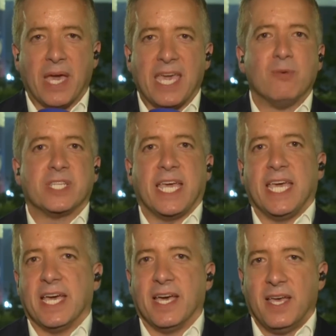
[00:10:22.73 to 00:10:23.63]
But he was
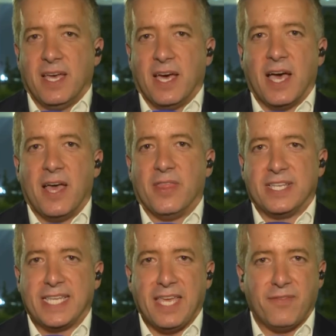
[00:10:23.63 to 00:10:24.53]
here uh,
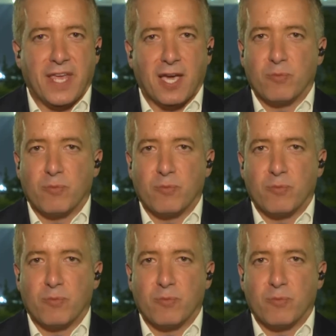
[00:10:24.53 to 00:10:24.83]
this evening.